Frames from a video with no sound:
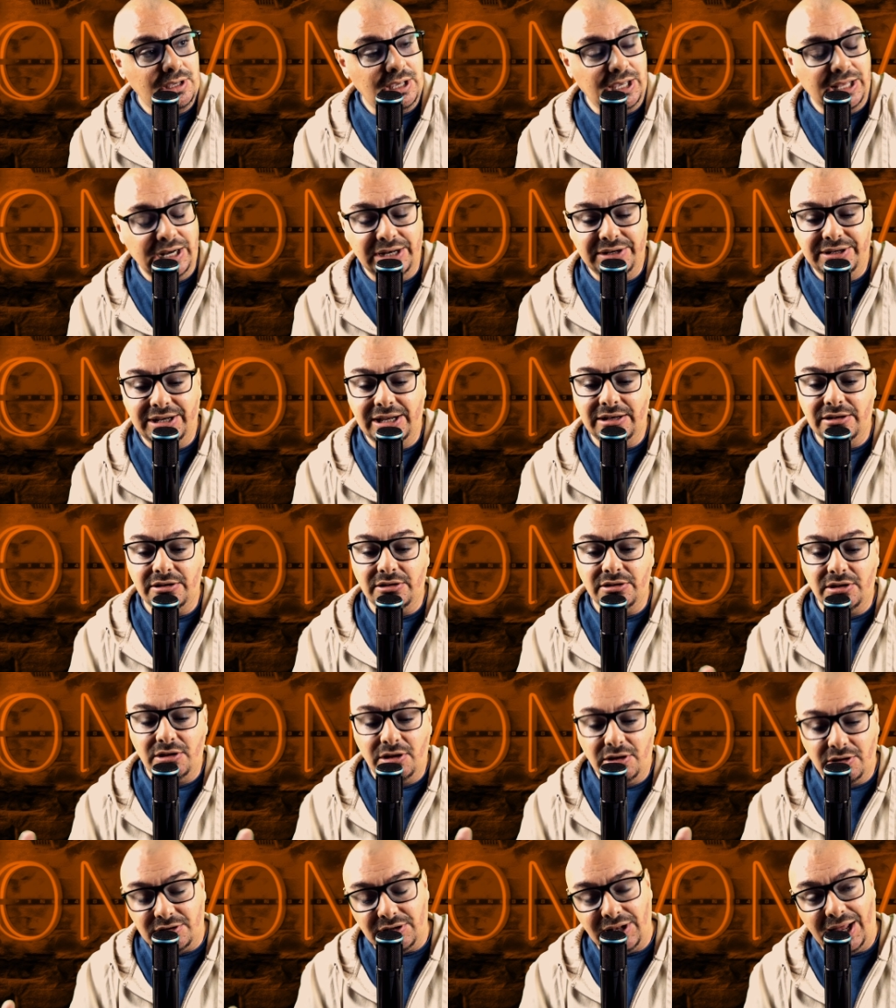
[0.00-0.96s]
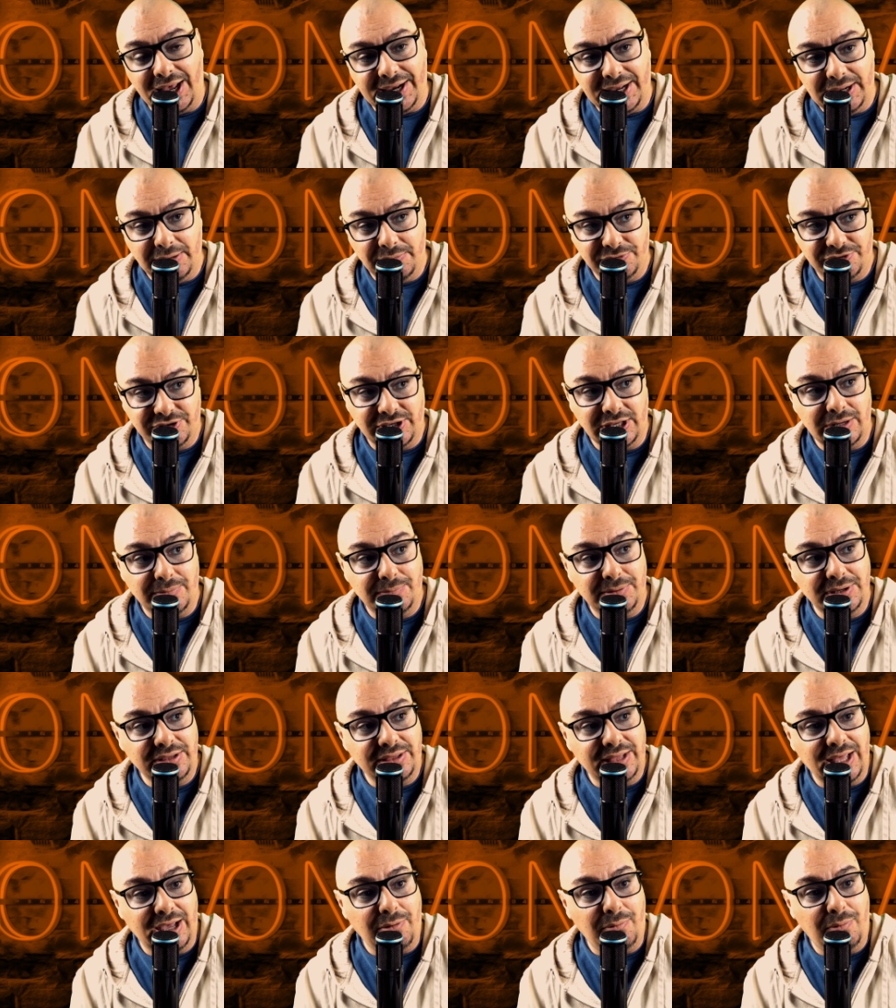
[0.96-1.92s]
and it didn't look like it was going to be
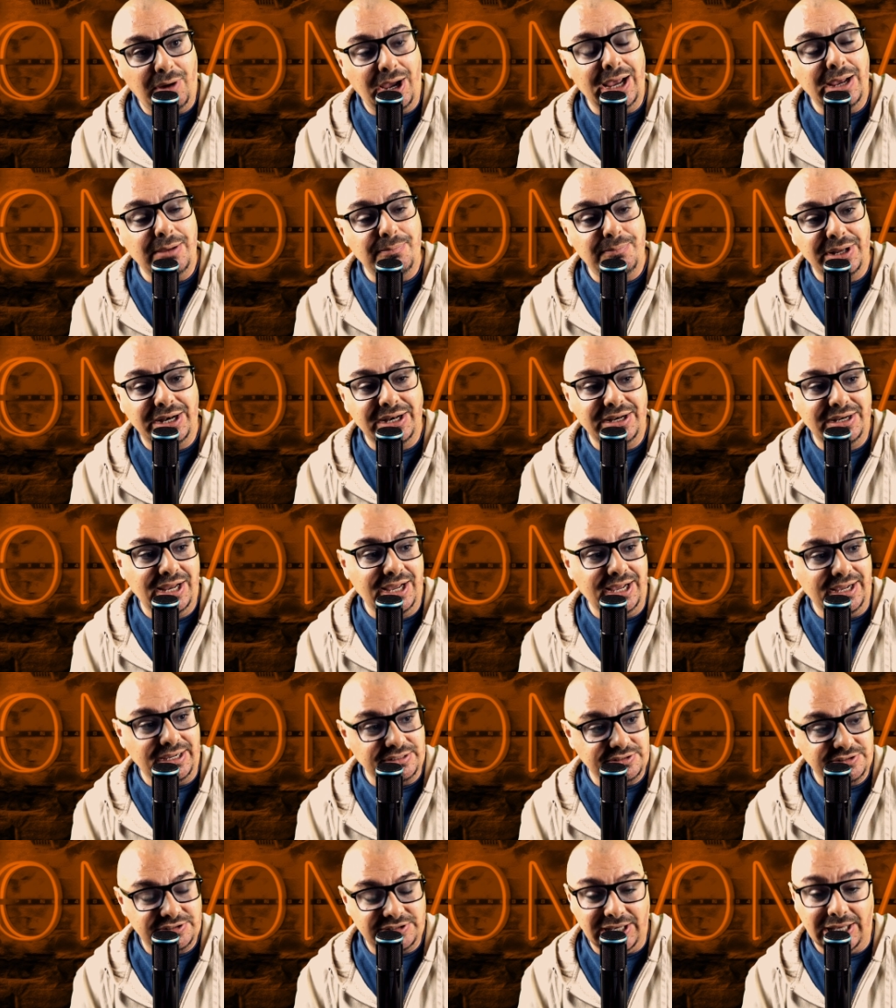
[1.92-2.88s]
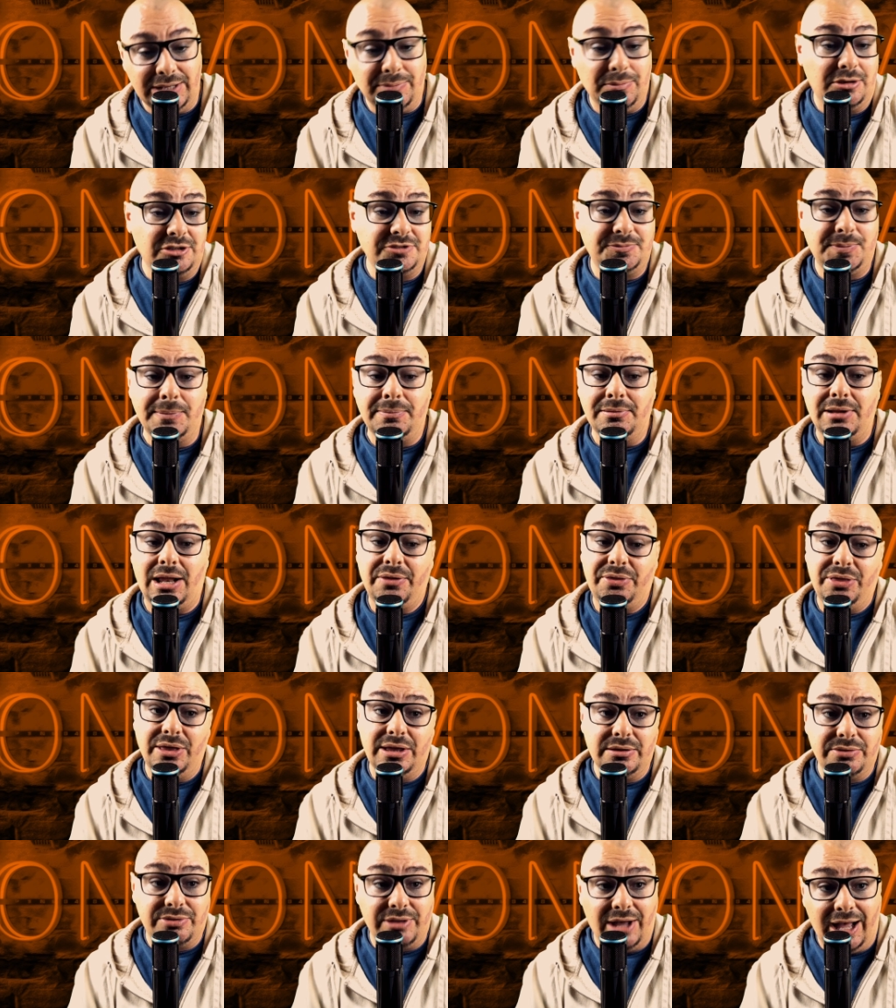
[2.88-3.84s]
that way, but it is. And most people, I
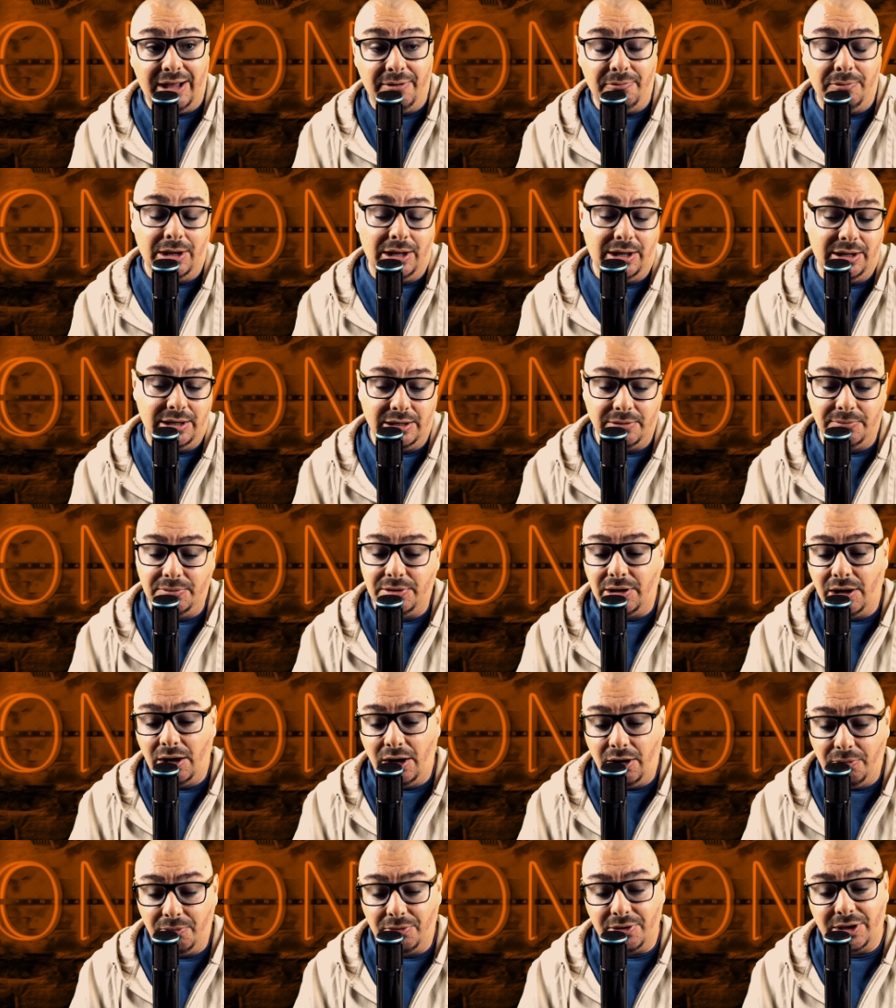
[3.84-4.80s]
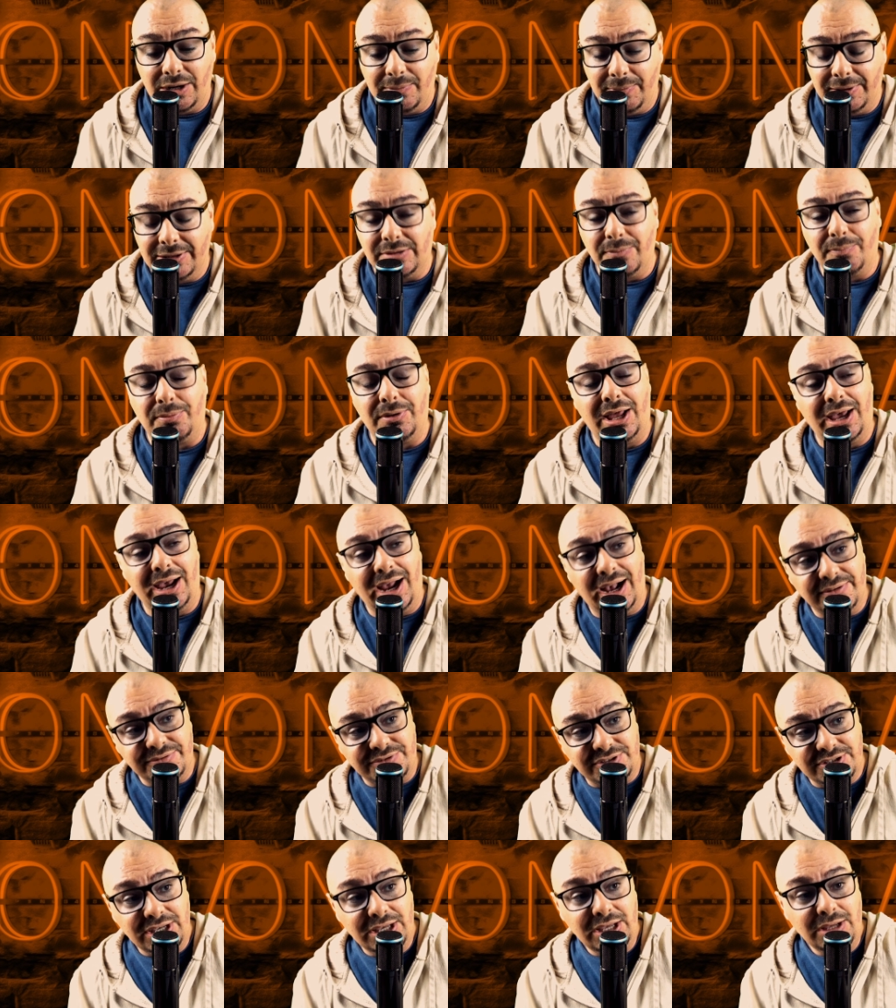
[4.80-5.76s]
think, thought, well, here we go. We're going to make the
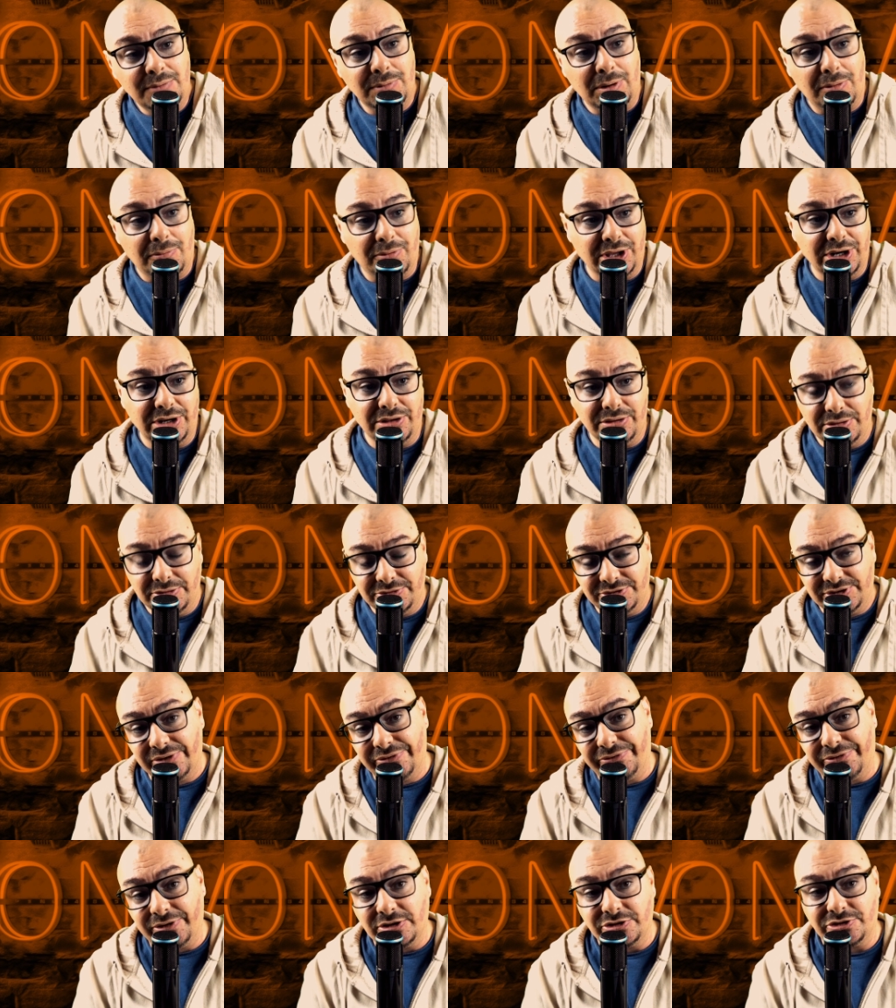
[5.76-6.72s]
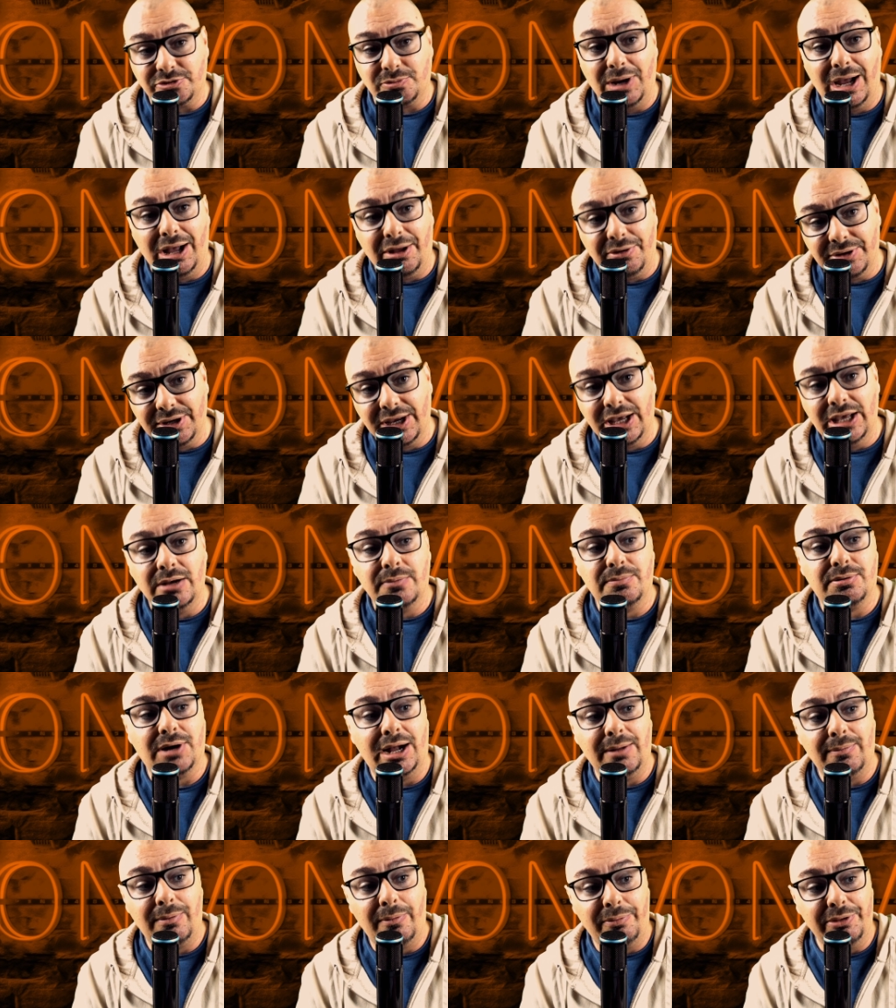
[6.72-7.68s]
playoffs, but we're going to lose in the first round again,
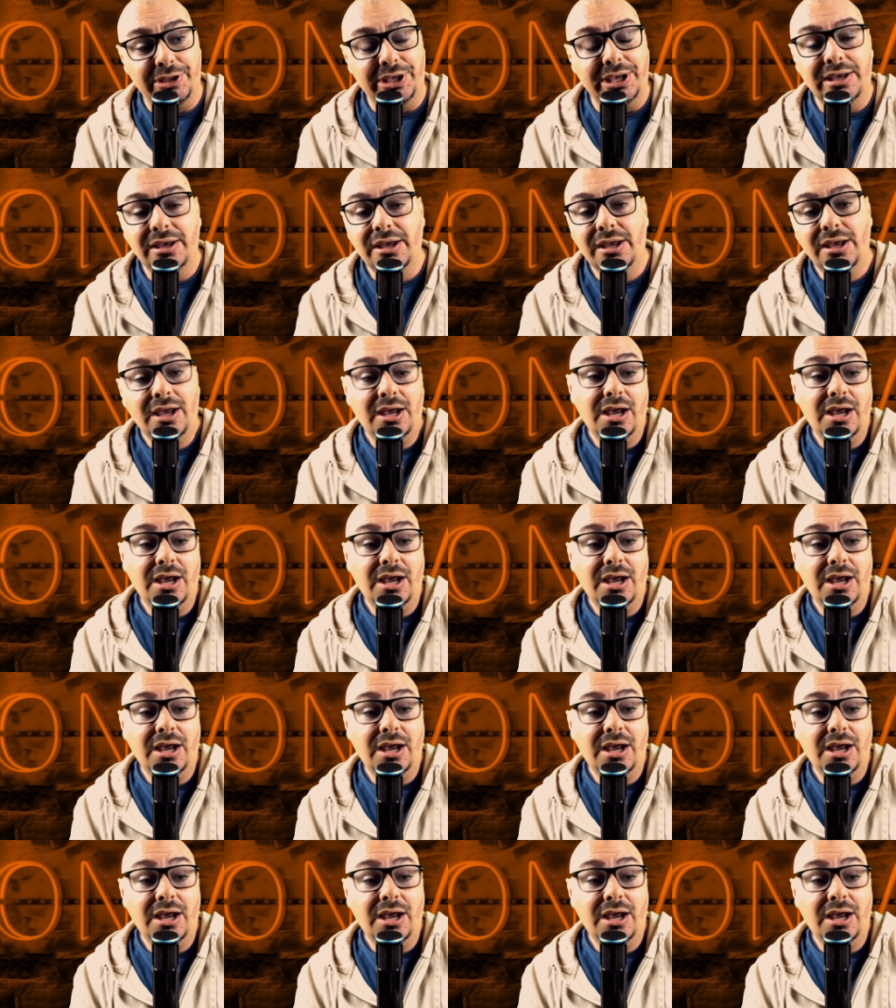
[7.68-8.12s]
probably.